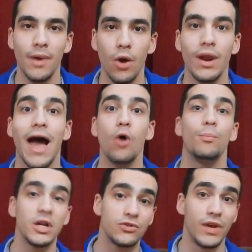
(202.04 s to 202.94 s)
about how
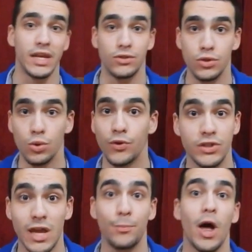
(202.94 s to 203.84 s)
much vetting to do. For
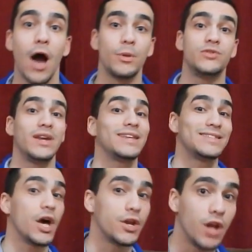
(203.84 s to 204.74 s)
example, how much vetting is
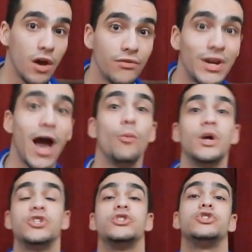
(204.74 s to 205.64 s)
not enough and how
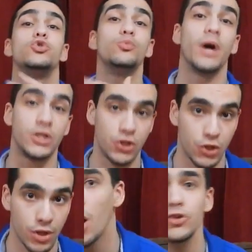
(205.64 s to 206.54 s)
much is too
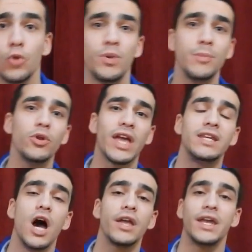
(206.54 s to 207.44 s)
much. Also, people
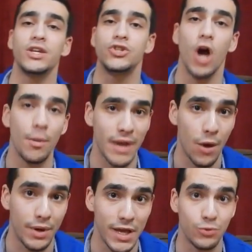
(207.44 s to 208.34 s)
cannot get a job
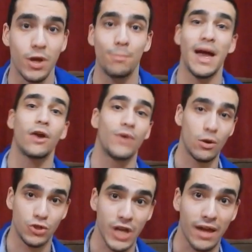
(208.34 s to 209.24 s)
nowadays without a
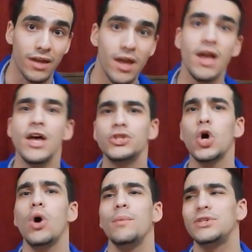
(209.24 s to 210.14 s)
background check.
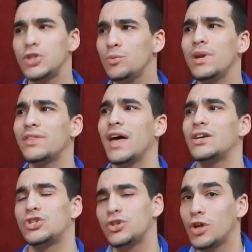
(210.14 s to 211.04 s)
So I'm assuming
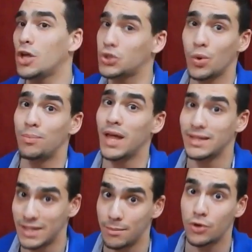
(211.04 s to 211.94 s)
that should also
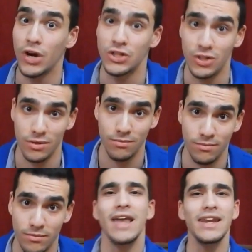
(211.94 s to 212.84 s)
apply to immigration.
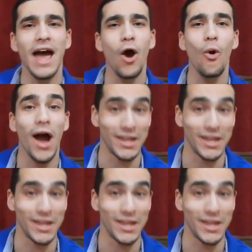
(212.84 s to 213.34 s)
And now